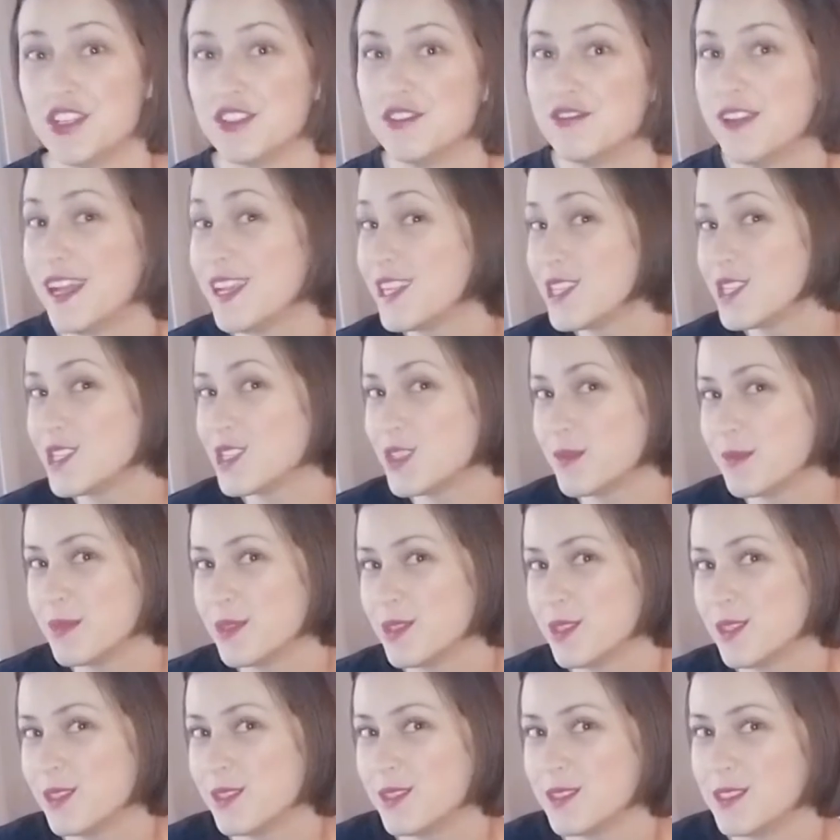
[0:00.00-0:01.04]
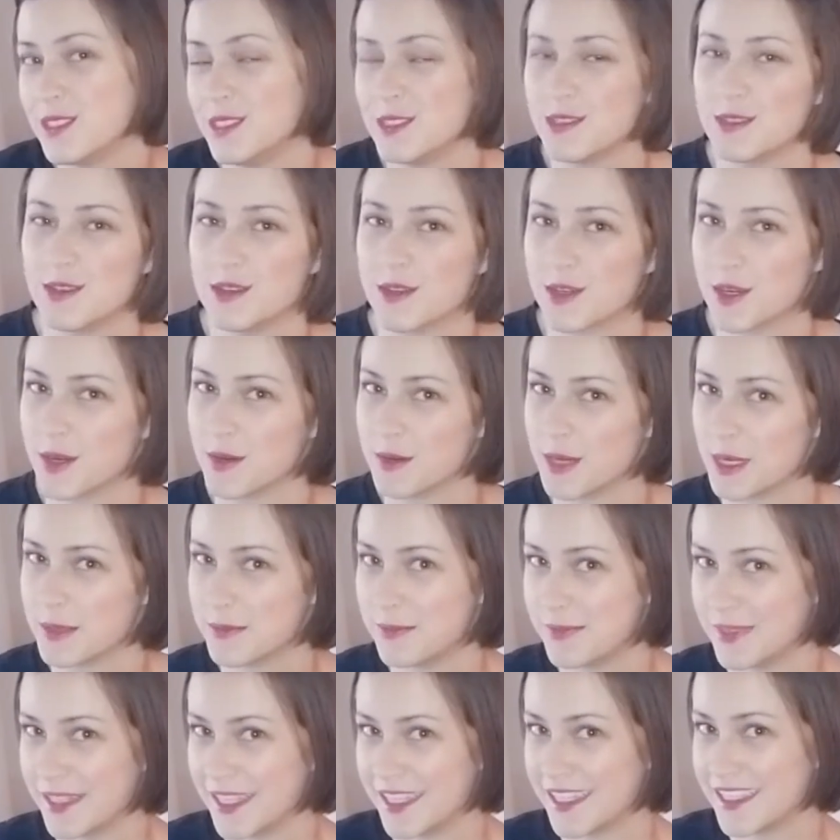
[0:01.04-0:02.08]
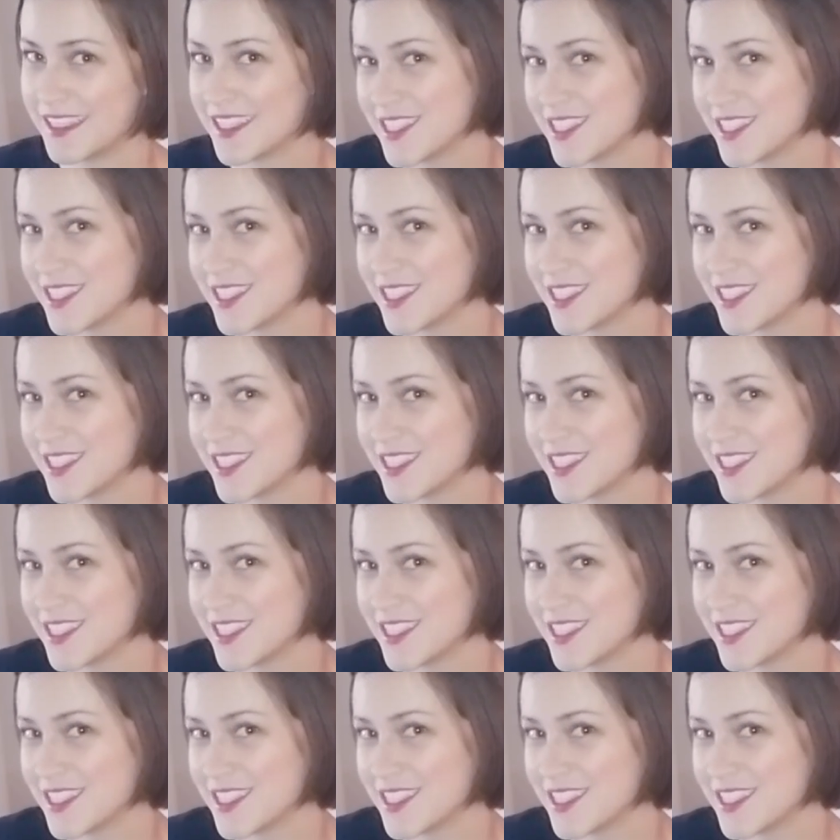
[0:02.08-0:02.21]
vegetables, you'll grow up big and